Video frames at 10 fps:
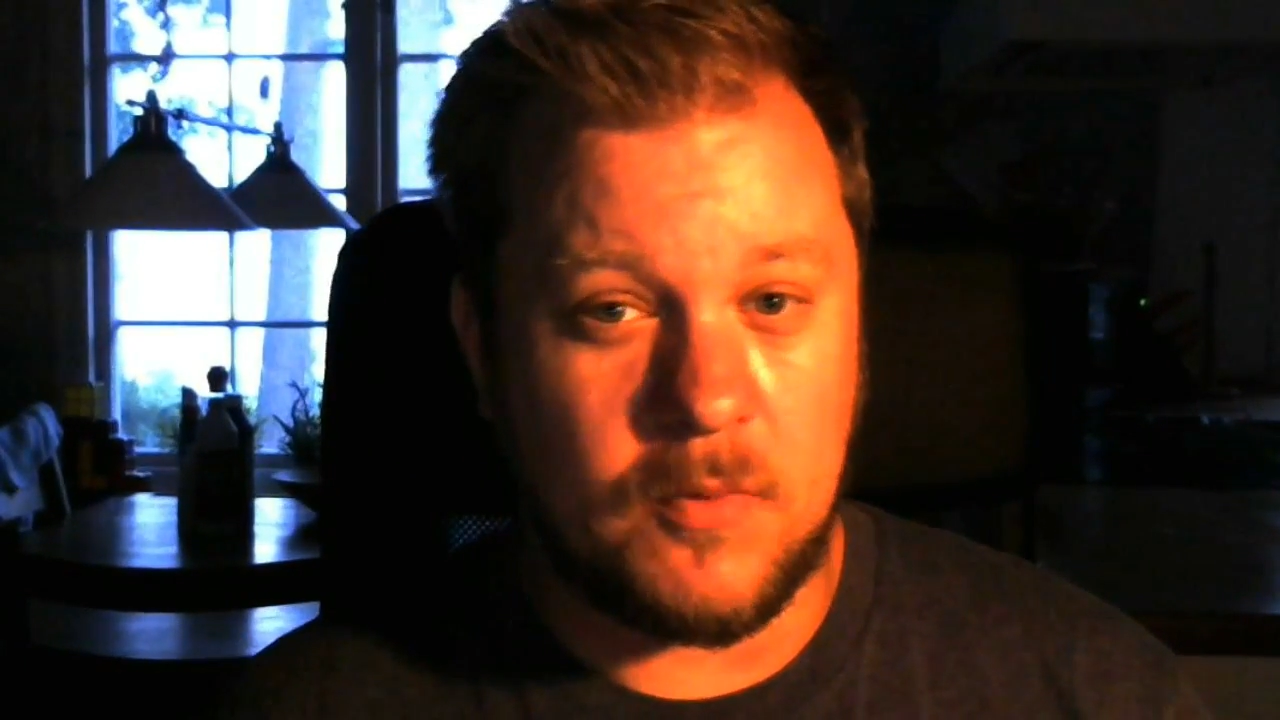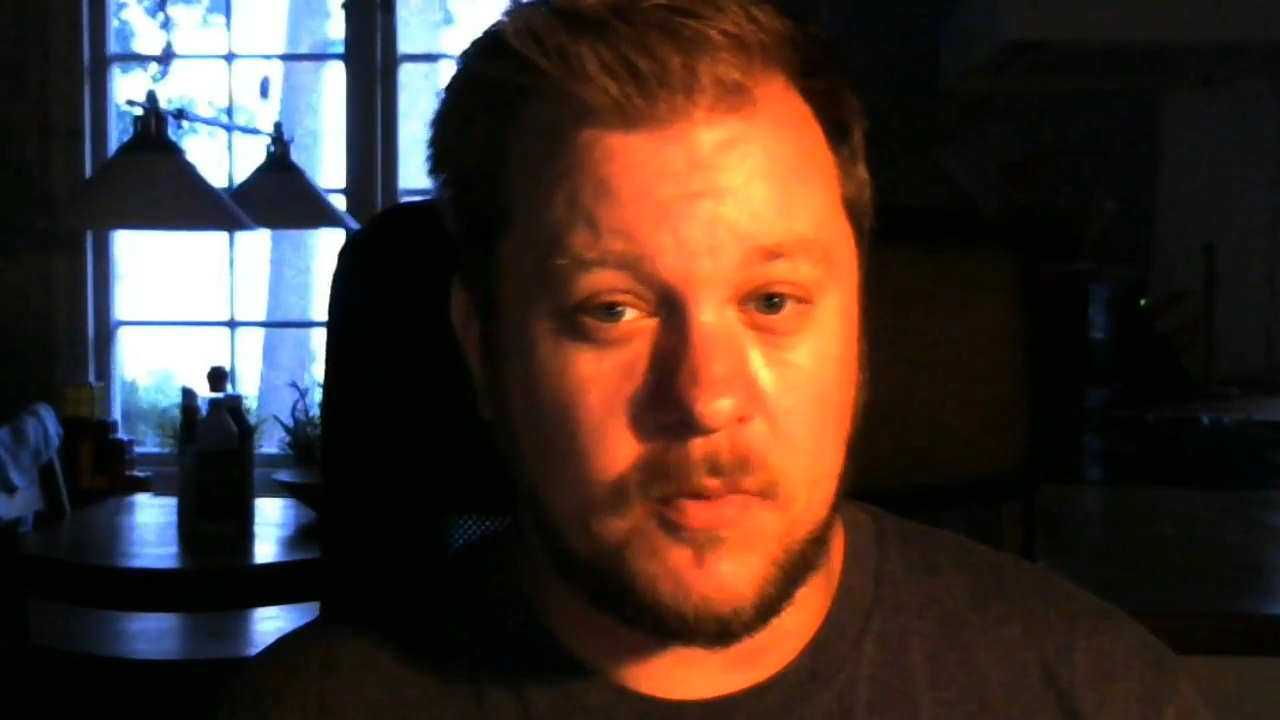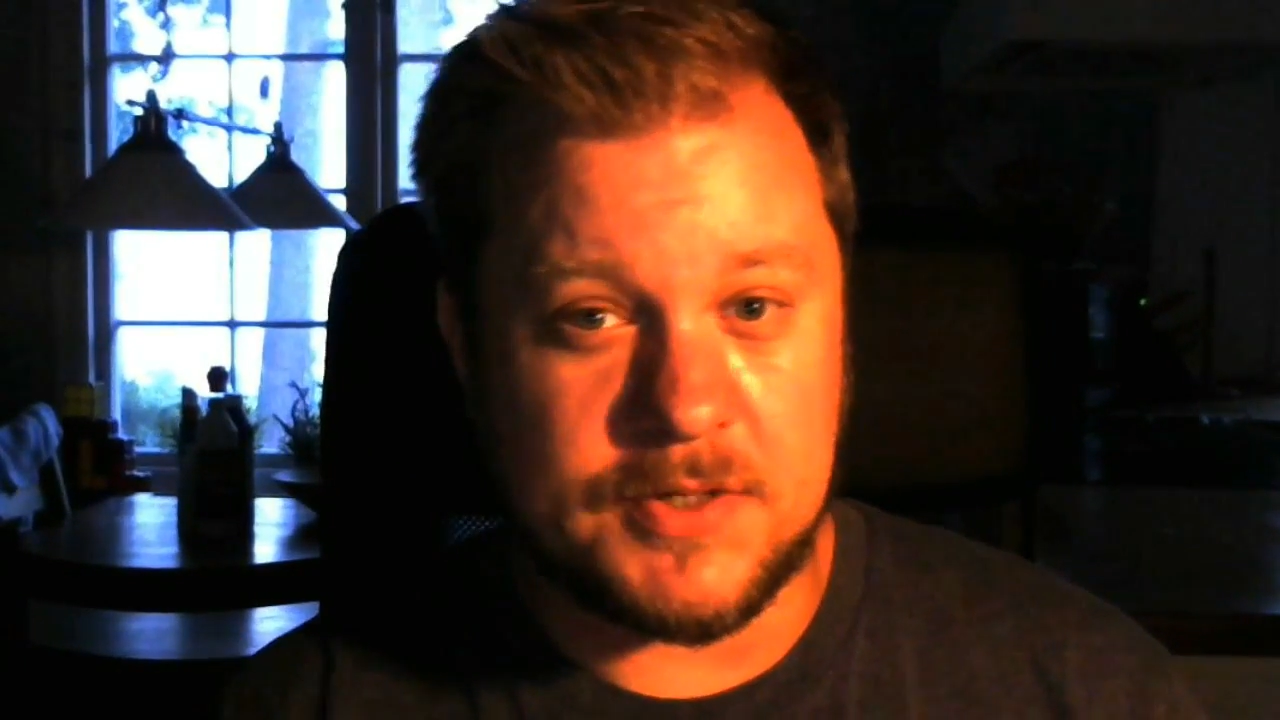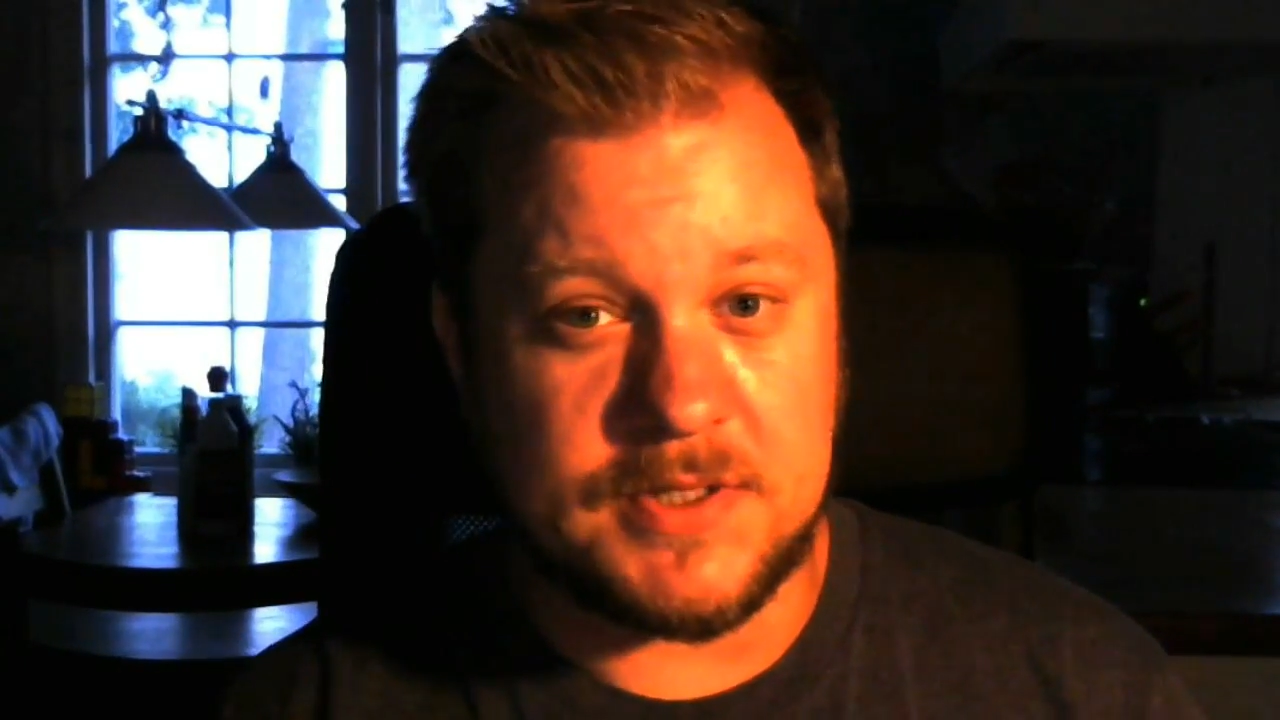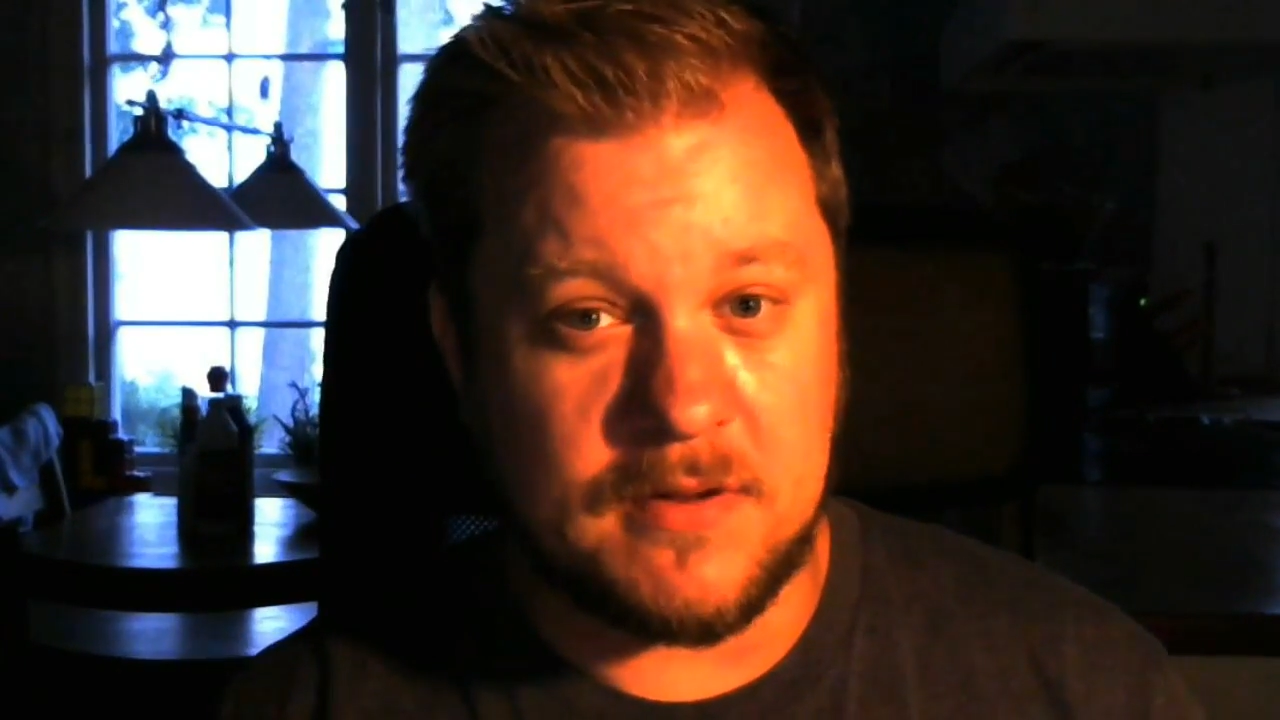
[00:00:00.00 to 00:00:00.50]

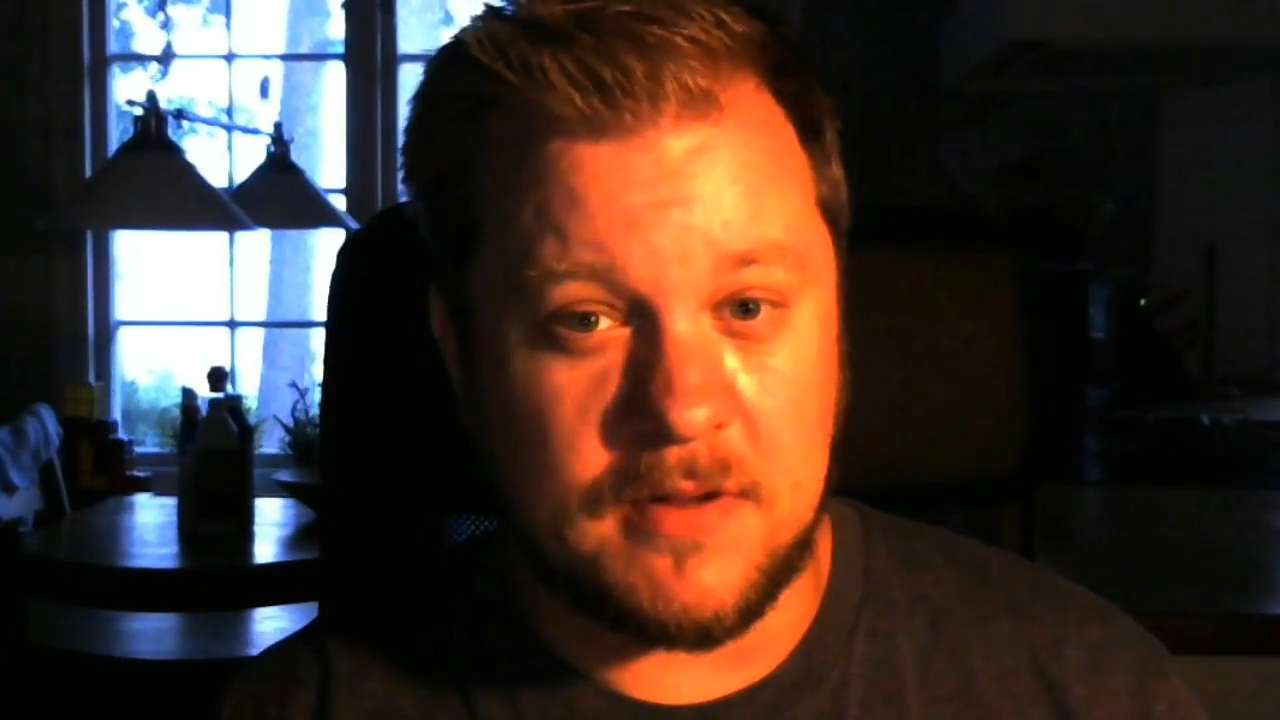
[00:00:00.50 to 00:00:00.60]
wears